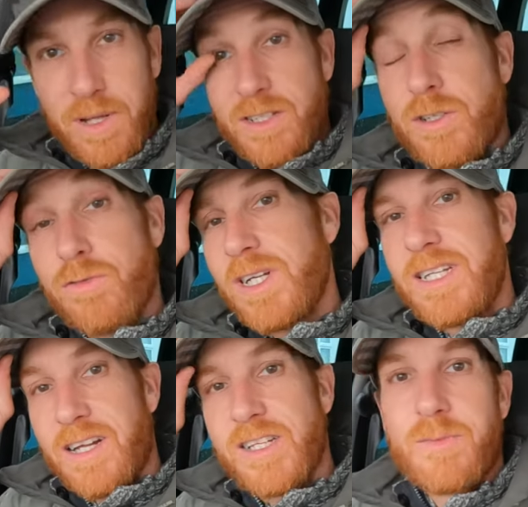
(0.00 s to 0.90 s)
place was really
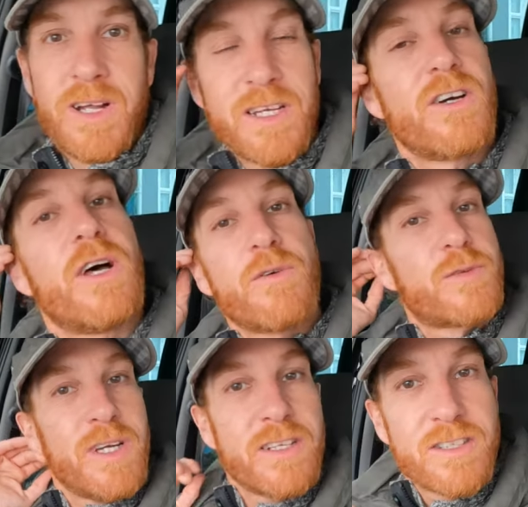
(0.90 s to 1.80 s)
nice, man. I was
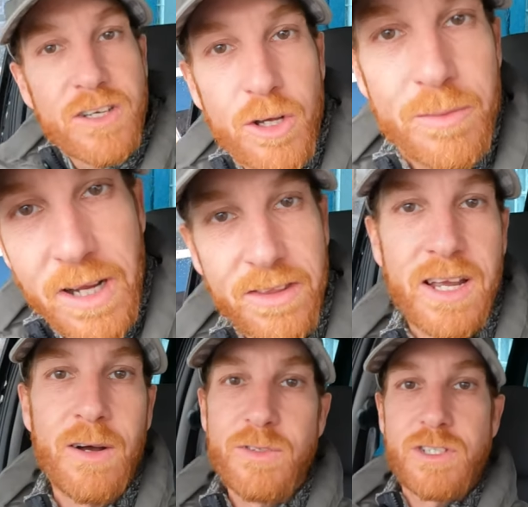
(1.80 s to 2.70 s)
speaking to the girl behind the
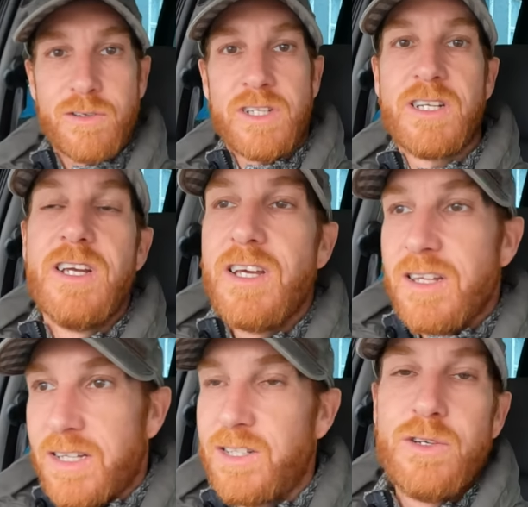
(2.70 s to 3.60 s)
counter, and
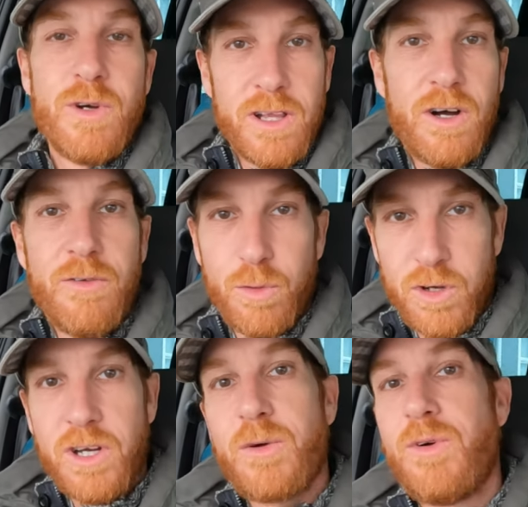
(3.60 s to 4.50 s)
they do a lot of
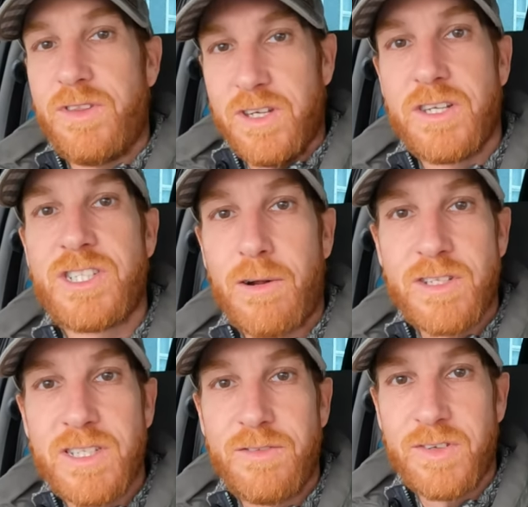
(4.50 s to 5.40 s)
work with the
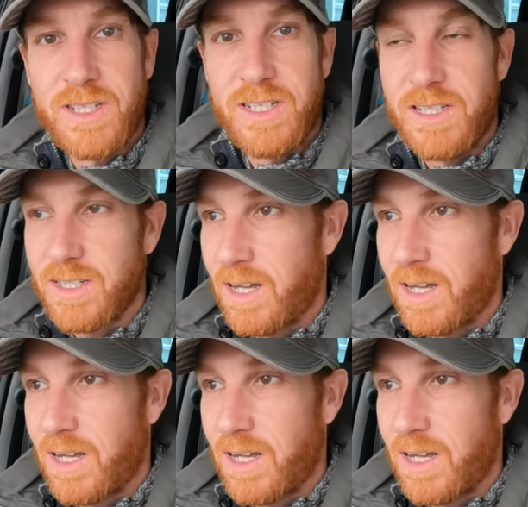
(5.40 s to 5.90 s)
charity for the